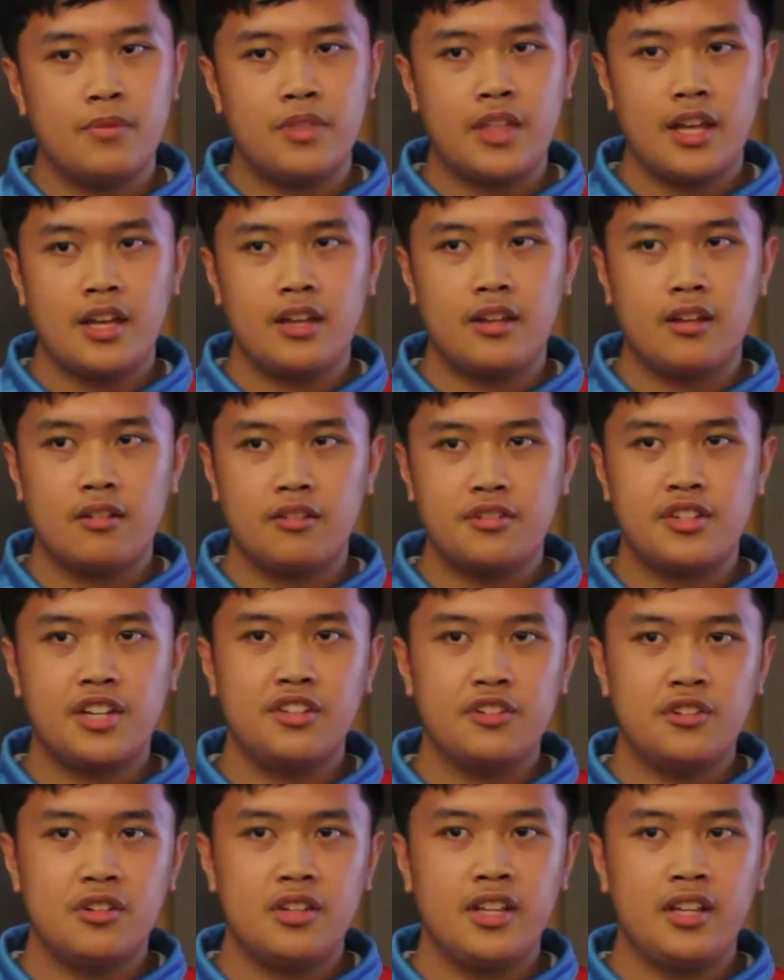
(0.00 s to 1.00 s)
they
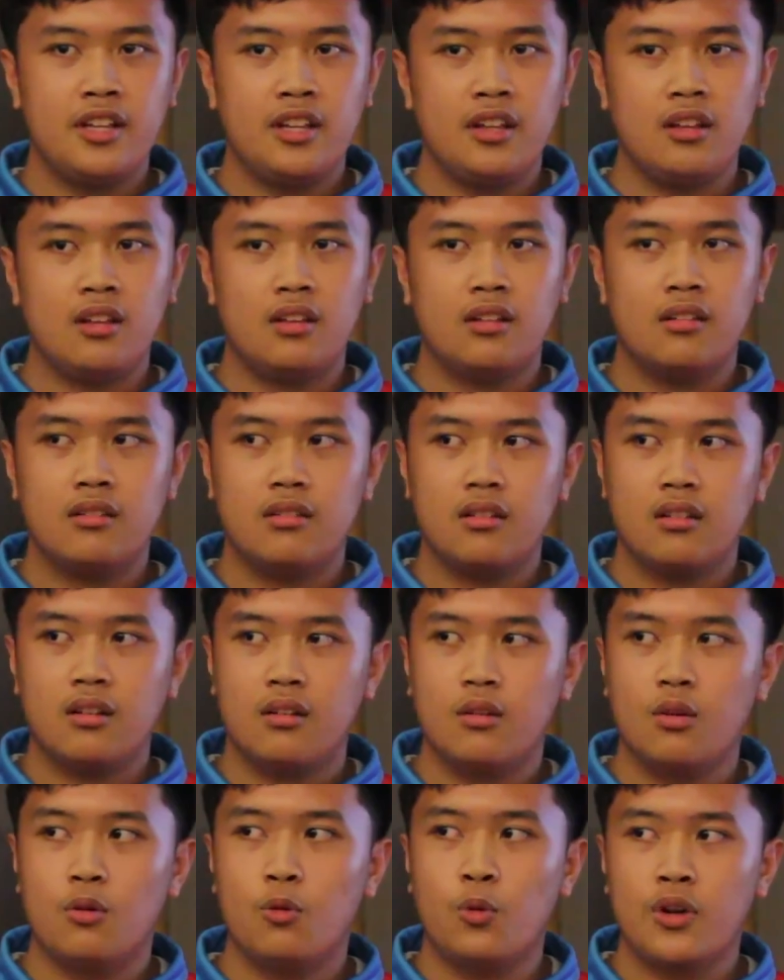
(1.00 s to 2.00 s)
generally
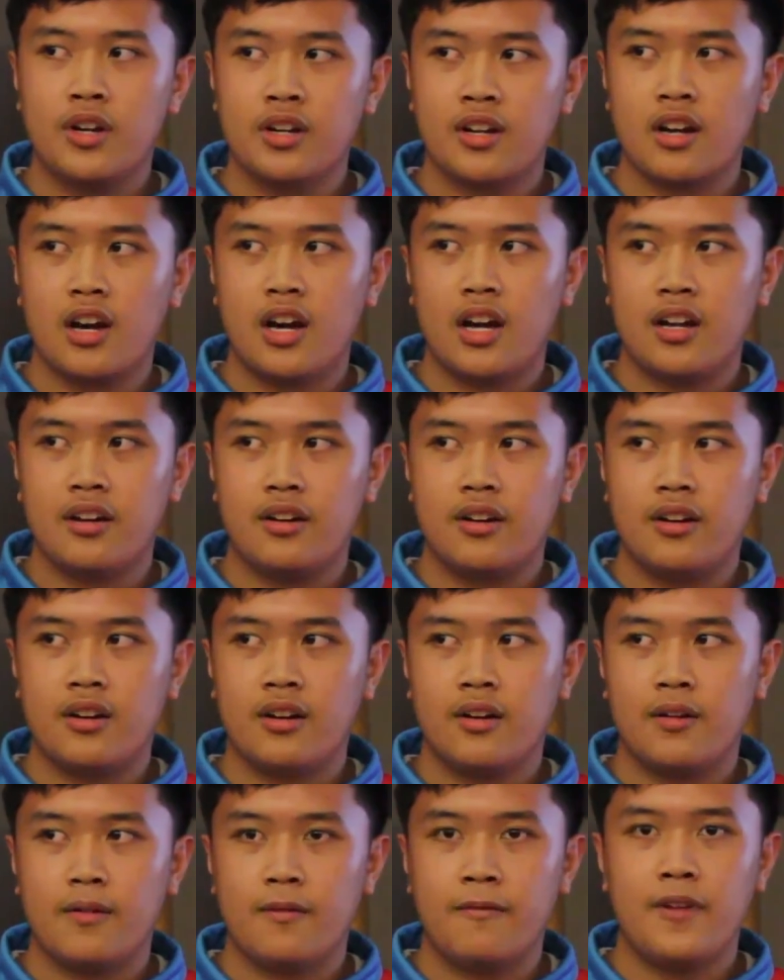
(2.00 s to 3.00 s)
work
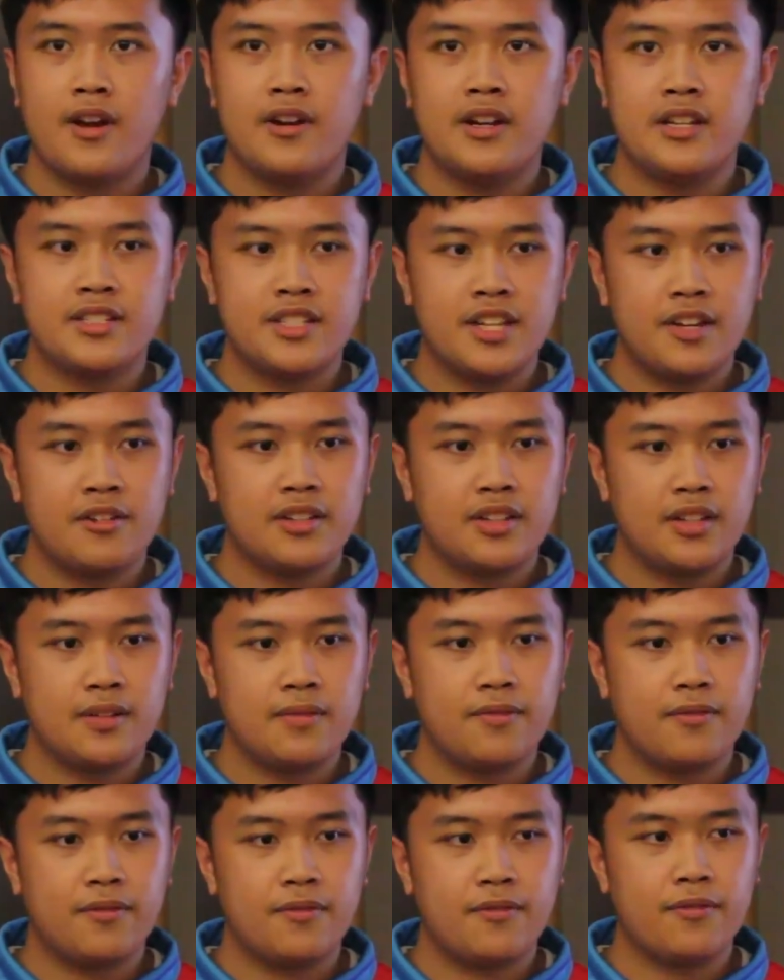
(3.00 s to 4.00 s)
under very
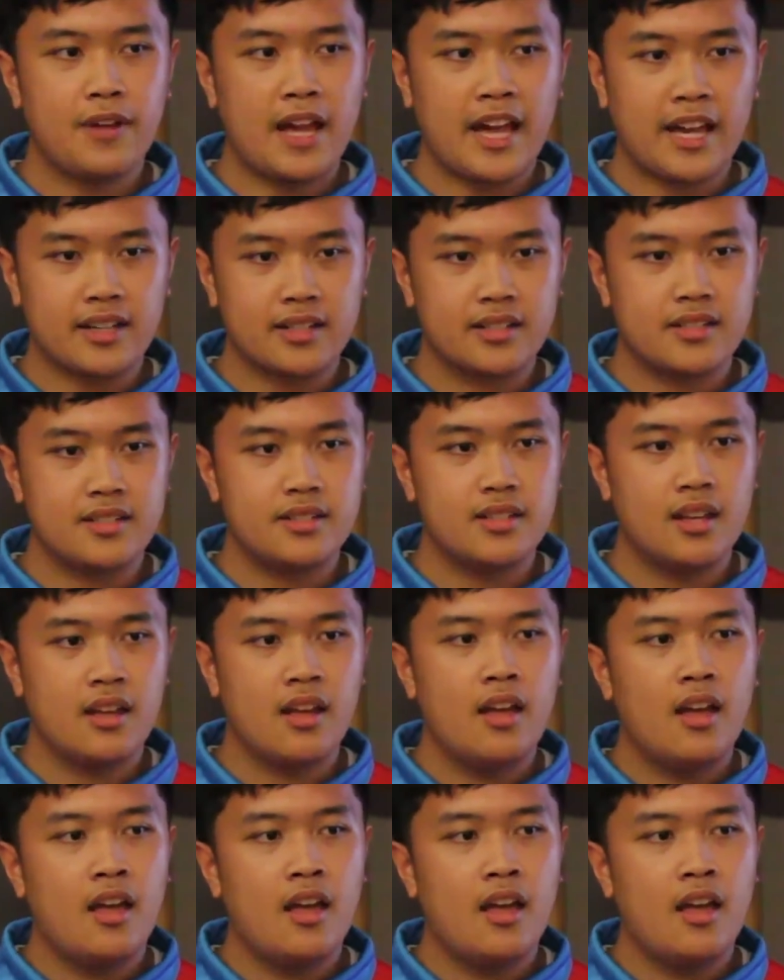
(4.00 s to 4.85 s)
secretive acts.